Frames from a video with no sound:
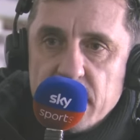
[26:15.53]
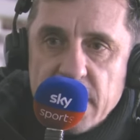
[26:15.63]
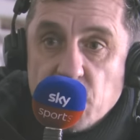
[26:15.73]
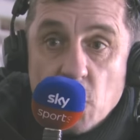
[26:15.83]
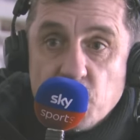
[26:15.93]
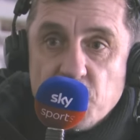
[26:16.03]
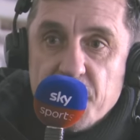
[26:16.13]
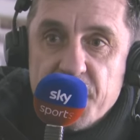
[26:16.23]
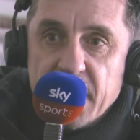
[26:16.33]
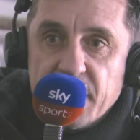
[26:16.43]
He's not just
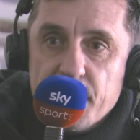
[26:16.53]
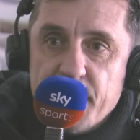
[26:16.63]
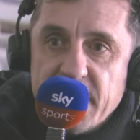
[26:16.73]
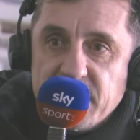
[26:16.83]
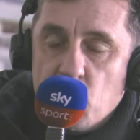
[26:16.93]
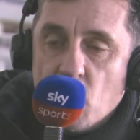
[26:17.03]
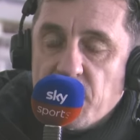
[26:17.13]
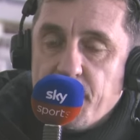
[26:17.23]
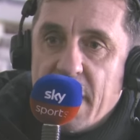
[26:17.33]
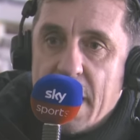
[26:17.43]
going to think that basically
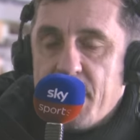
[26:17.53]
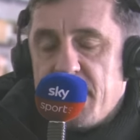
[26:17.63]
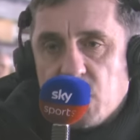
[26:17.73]
one department,